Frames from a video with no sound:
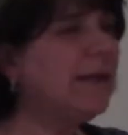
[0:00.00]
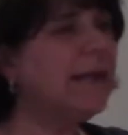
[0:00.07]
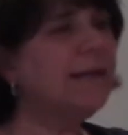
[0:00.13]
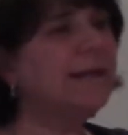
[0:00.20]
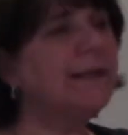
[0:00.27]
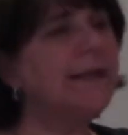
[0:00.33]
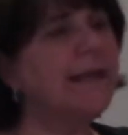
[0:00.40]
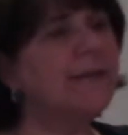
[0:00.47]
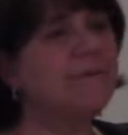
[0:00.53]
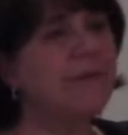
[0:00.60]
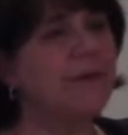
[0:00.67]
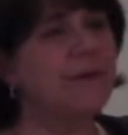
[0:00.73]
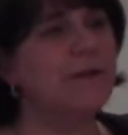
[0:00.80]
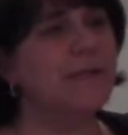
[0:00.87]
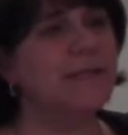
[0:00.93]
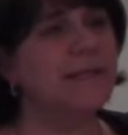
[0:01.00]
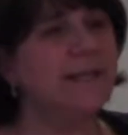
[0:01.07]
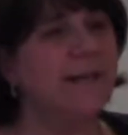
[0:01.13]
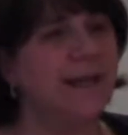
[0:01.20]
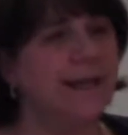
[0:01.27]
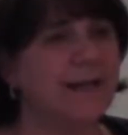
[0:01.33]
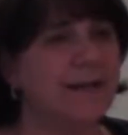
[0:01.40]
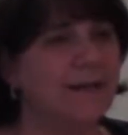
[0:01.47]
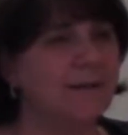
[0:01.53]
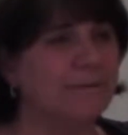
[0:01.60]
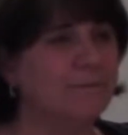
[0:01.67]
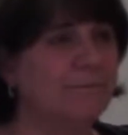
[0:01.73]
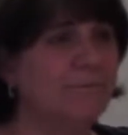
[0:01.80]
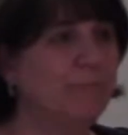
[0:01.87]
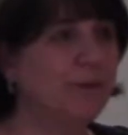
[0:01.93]
likely for you to see that here,
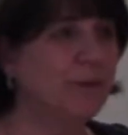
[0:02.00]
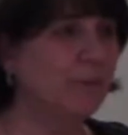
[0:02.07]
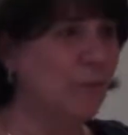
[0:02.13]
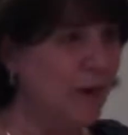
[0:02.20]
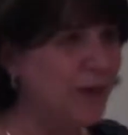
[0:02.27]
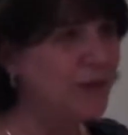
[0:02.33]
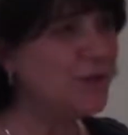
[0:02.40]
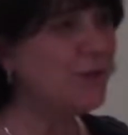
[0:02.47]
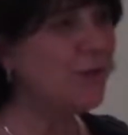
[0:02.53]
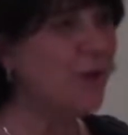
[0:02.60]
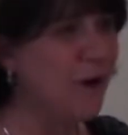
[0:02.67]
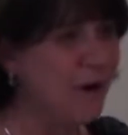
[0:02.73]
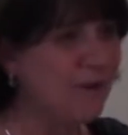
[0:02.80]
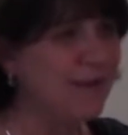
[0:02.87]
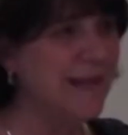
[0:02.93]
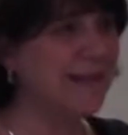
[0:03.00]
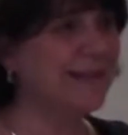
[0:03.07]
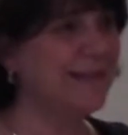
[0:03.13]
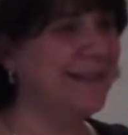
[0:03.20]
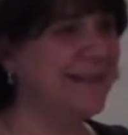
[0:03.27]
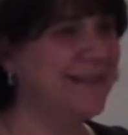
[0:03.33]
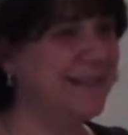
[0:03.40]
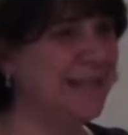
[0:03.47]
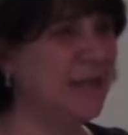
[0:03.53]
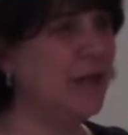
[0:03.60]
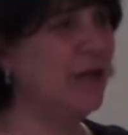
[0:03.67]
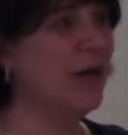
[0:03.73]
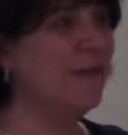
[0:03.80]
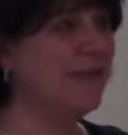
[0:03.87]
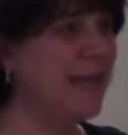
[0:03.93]
but the ones you are likely to see
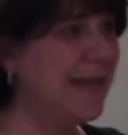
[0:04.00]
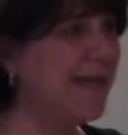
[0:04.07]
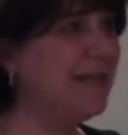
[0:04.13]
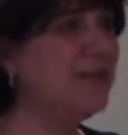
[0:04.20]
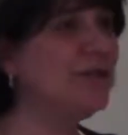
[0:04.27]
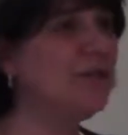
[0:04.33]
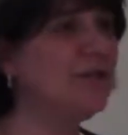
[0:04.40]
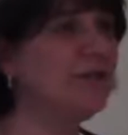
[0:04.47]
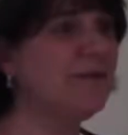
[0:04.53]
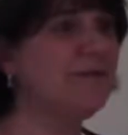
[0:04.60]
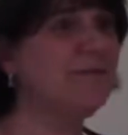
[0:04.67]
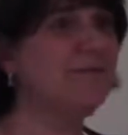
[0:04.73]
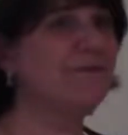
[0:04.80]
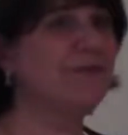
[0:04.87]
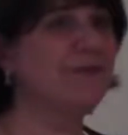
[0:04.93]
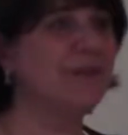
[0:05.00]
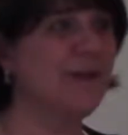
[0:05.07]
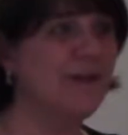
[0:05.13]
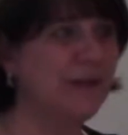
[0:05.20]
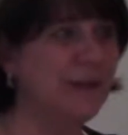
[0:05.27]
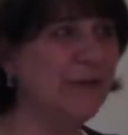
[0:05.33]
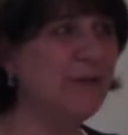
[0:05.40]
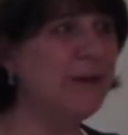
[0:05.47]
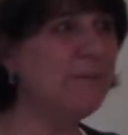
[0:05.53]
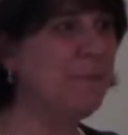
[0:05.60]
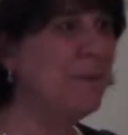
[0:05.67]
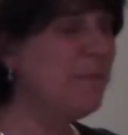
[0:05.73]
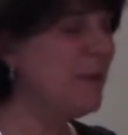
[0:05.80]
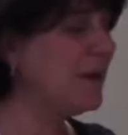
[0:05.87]
here, and they can just slowly creep up